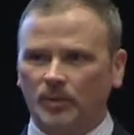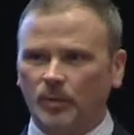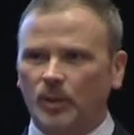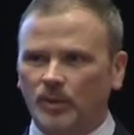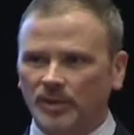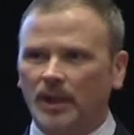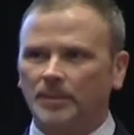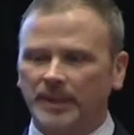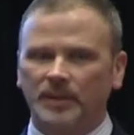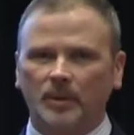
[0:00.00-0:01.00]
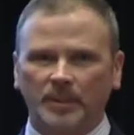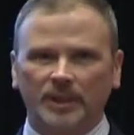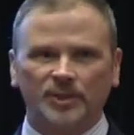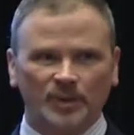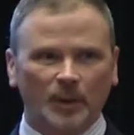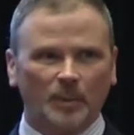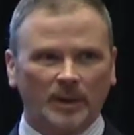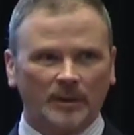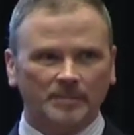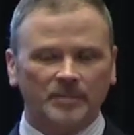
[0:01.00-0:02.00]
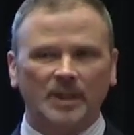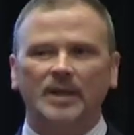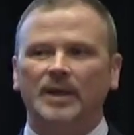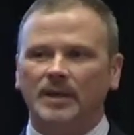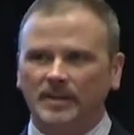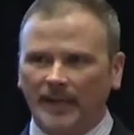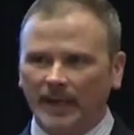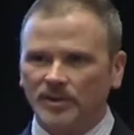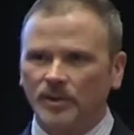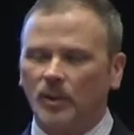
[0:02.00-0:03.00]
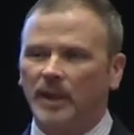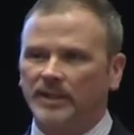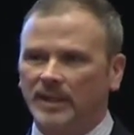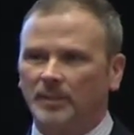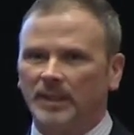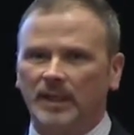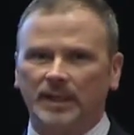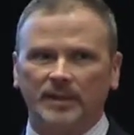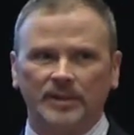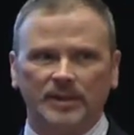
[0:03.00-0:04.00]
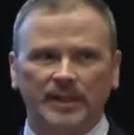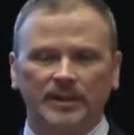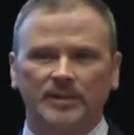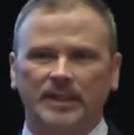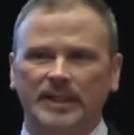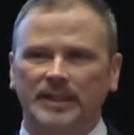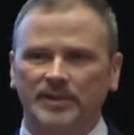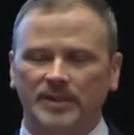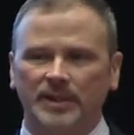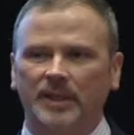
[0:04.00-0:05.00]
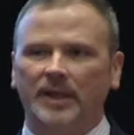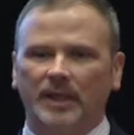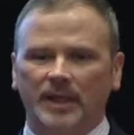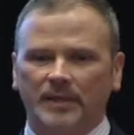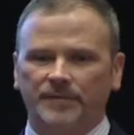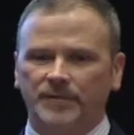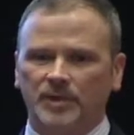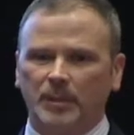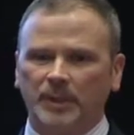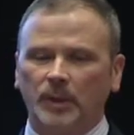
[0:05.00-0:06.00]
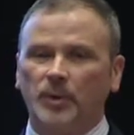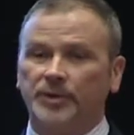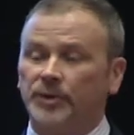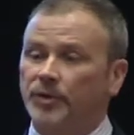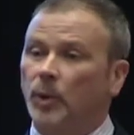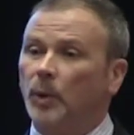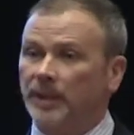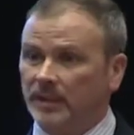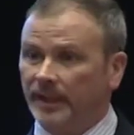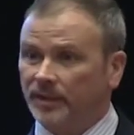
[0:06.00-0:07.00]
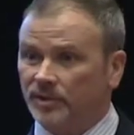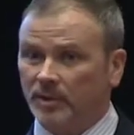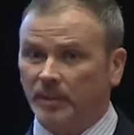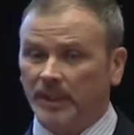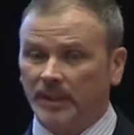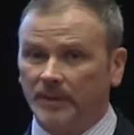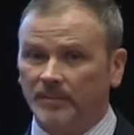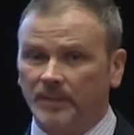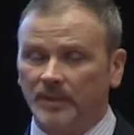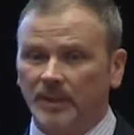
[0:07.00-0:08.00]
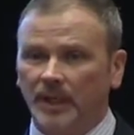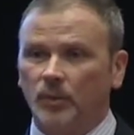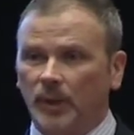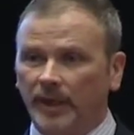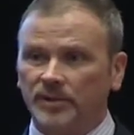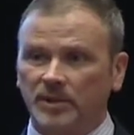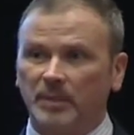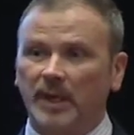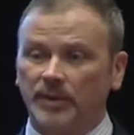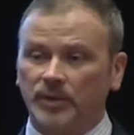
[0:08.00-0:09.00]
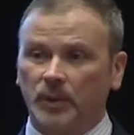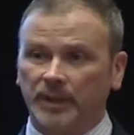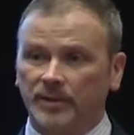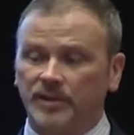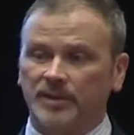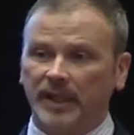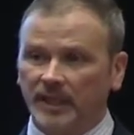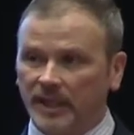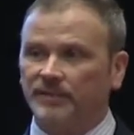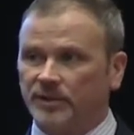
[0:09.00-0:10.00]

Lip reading: rolls up into a big snowball. That's the whole idea behind these links, is that if somebody with authority links to me, it raises my authority. It says, hey, they've